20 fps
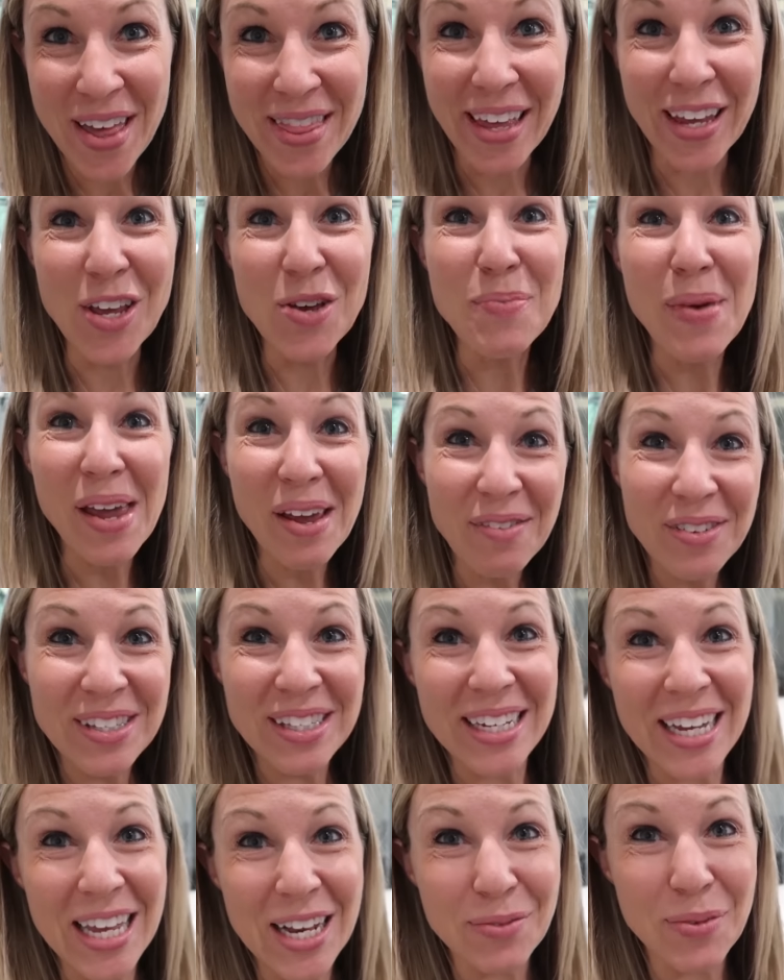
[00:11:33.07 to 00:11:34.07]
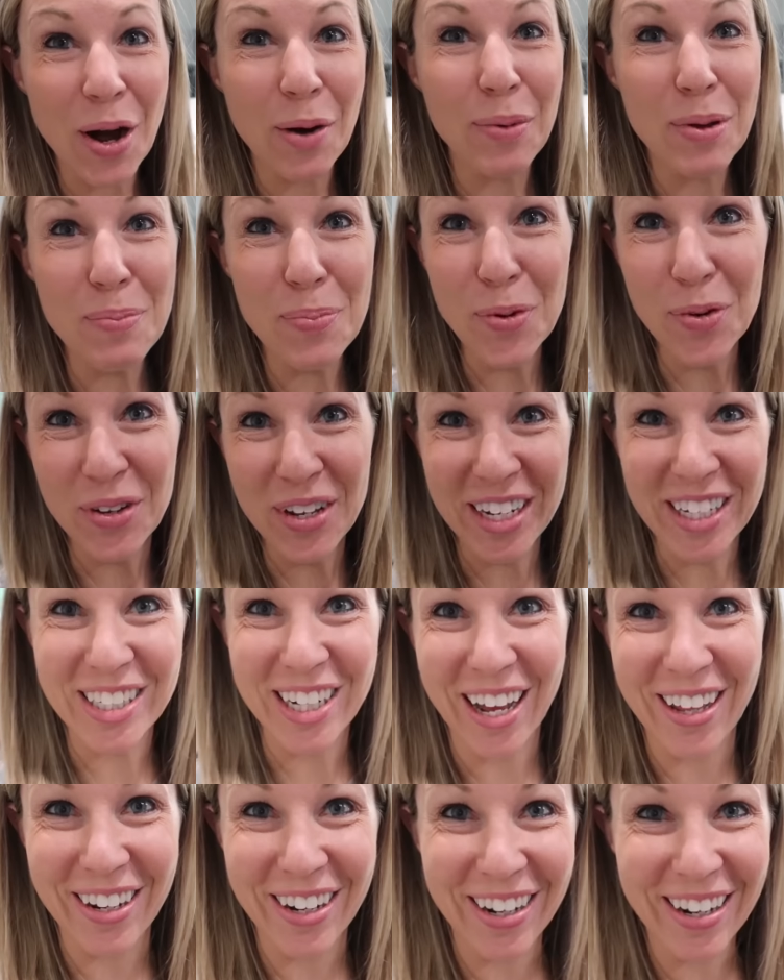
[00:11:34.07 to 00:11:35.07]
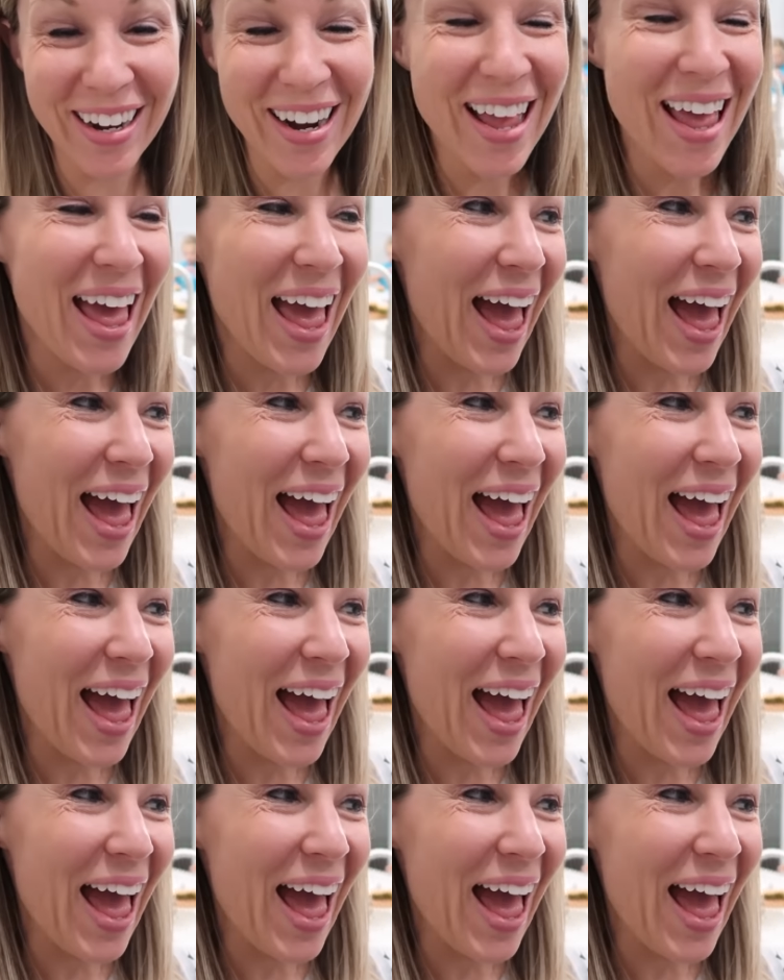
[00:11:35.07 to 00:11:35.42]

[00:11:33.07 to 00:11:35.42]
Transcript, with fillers: that you may have seen where we booed each other,